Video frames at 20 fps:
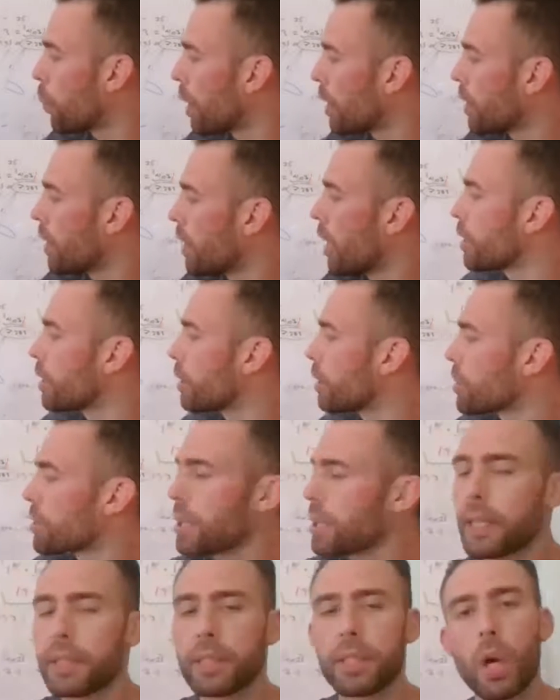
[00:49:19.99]

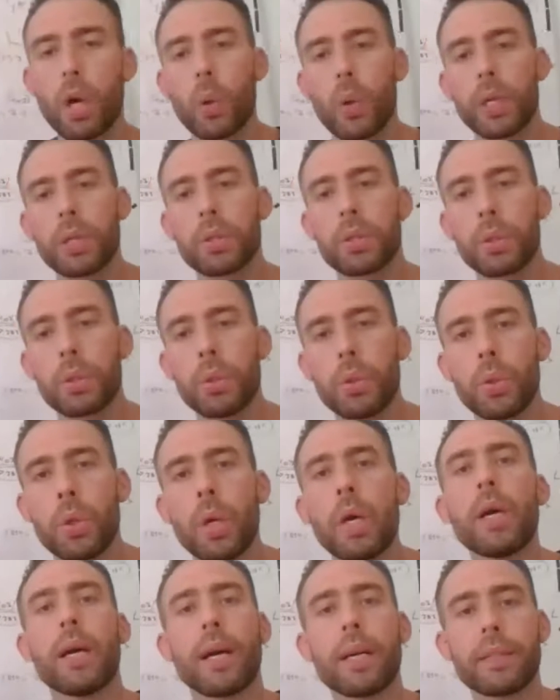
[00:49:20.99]
100% going to
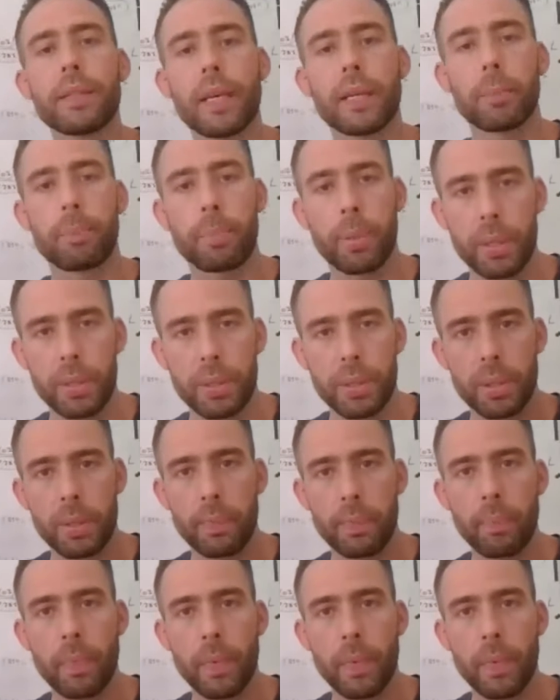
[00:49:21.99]
another person.